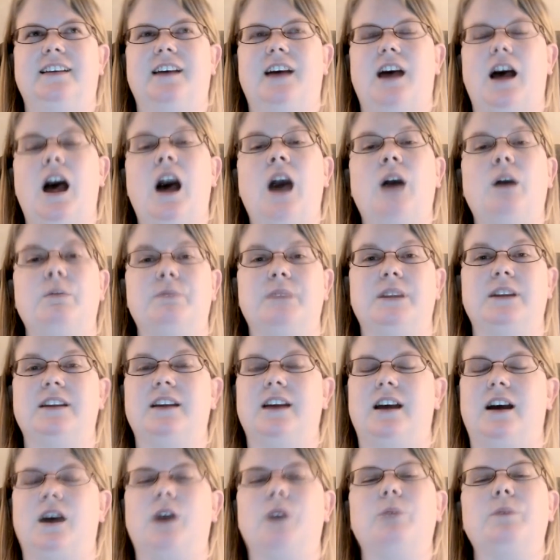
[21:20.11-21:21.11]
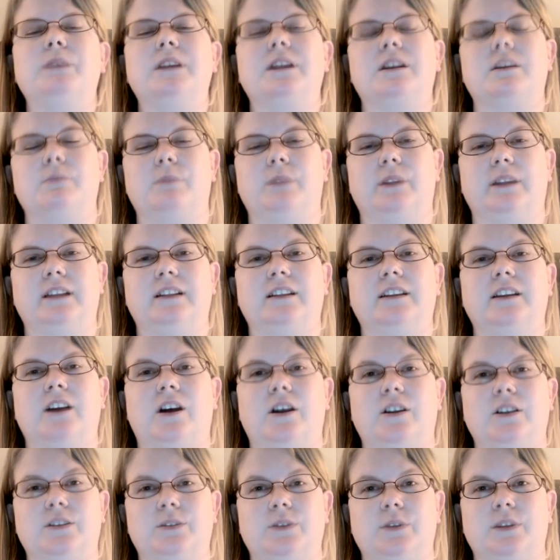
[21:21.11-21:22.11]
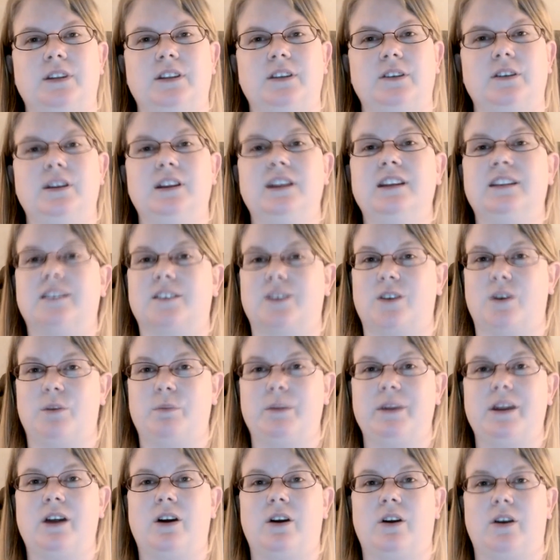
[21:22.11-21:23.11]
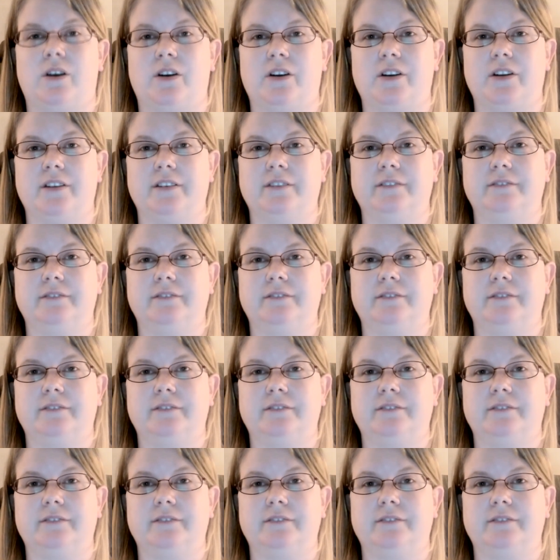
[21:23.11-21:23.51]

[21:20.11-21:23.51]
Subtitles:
I'll be completely honest with you. It's going to be hard.